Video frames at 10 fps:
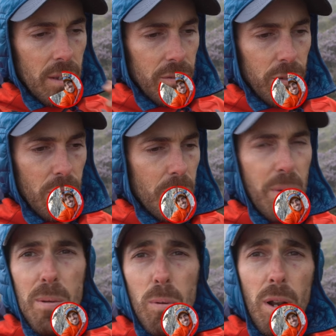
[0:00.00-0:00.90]
for
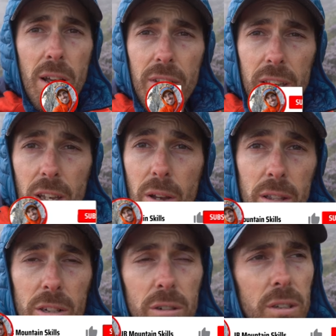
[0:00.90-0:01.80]
people either
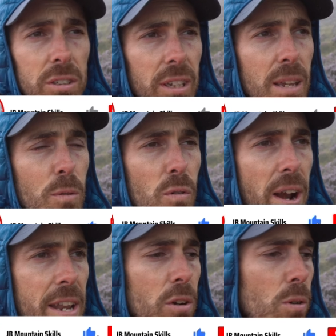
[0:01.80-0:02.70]
going through the scheme
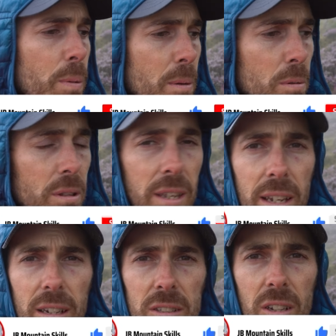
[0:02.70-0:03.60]
already or people who are
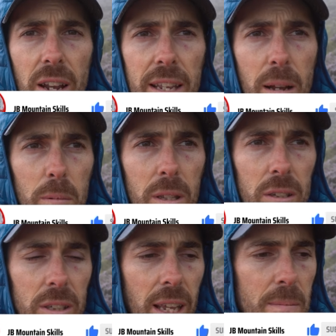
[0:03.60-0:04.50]
thinking of signing up to the
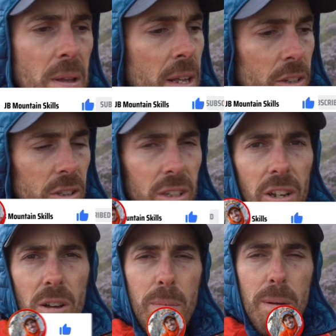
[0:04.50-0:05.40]
scheme, just to
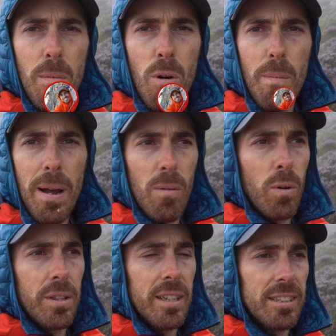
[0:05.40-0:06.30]
know a bit more about
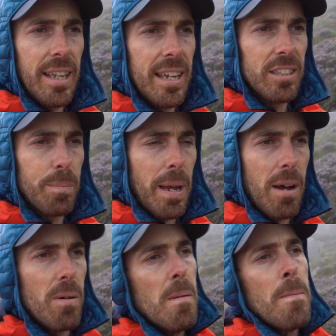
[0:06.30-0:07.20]
what this day is
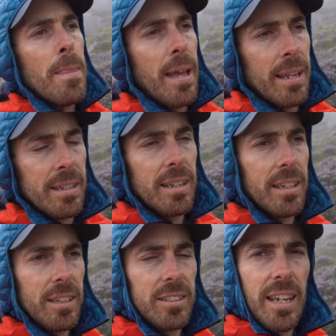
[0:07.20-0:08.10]
about, and
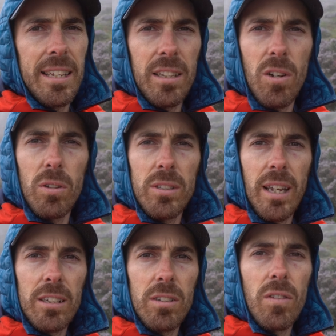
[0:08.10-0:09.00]
like I say, in the
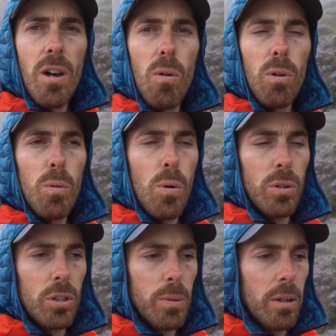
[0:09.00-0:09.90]
context of the whole
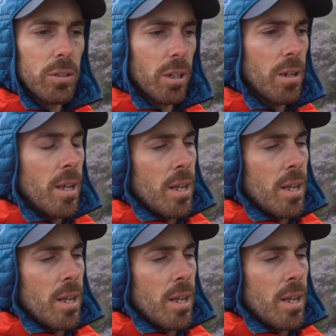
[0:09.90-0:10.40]
award as well. So